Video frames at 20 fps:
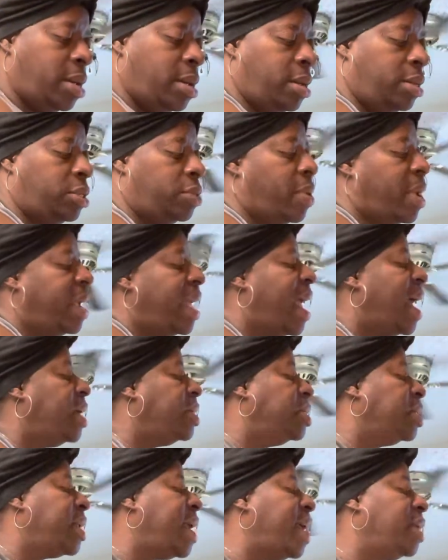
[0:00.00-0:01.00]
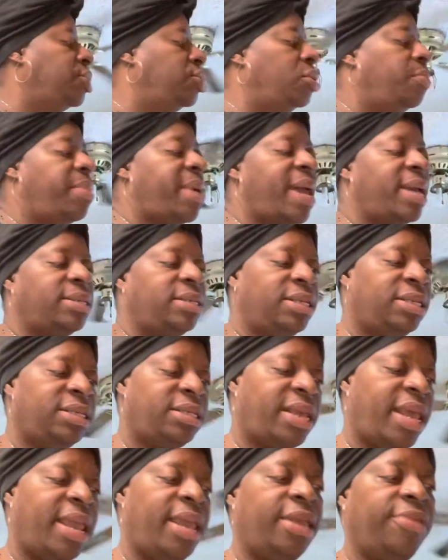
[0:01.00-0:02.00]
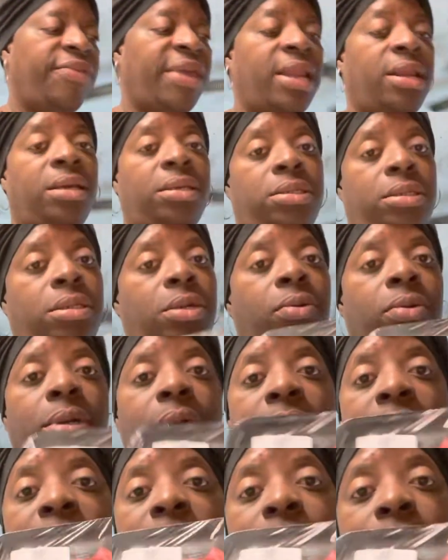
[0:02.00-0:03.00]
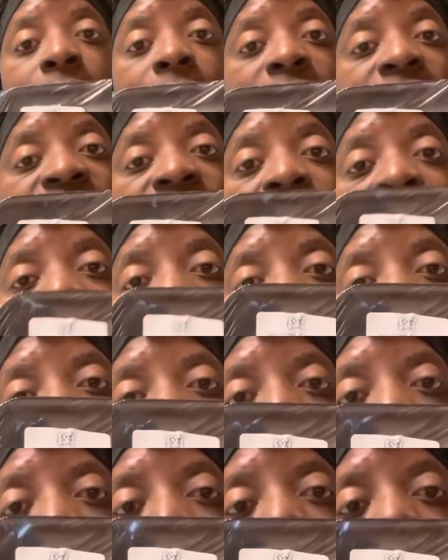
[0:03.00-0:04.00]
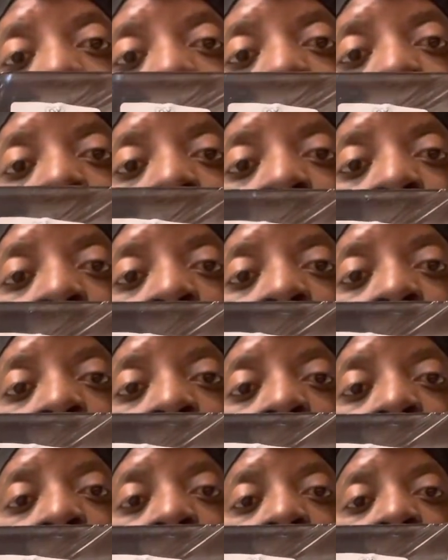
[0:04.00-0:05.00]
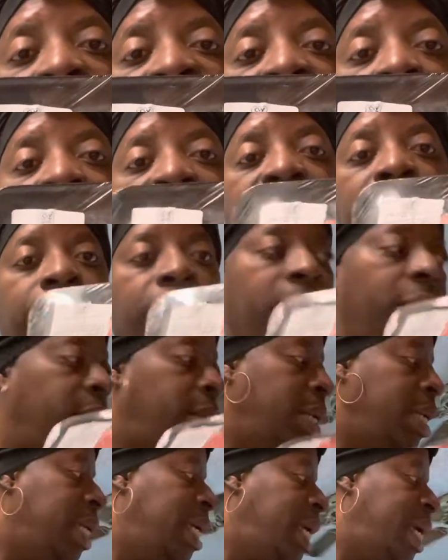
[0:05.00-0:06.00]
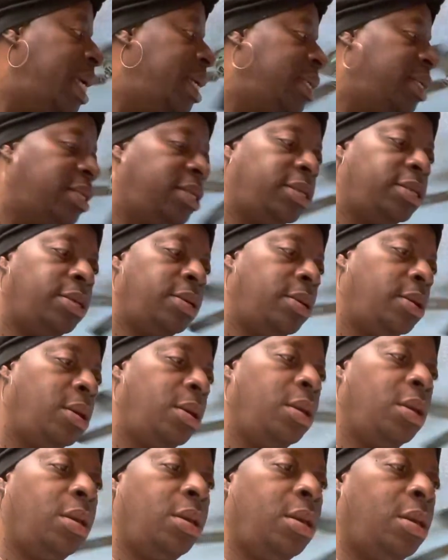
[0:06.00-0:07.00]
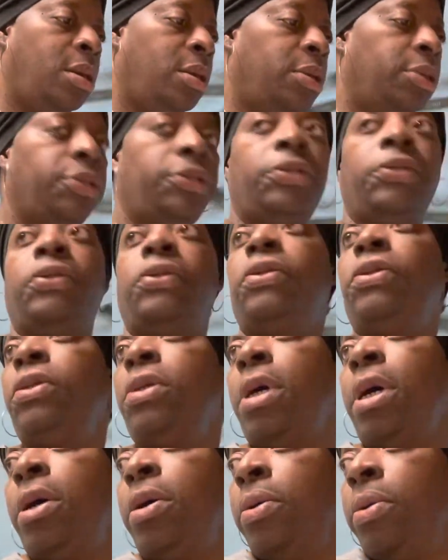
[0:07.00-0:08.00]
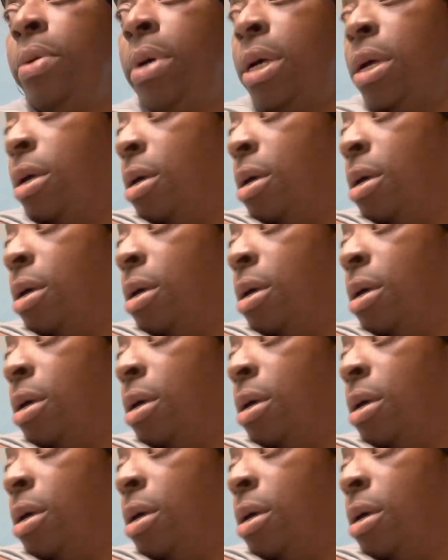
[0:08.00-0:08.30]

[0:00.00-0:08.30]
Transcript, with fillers: So I actually got two packs of steaks. They look so good, I couldn't give them up. I couldn't give them up. Yes. So,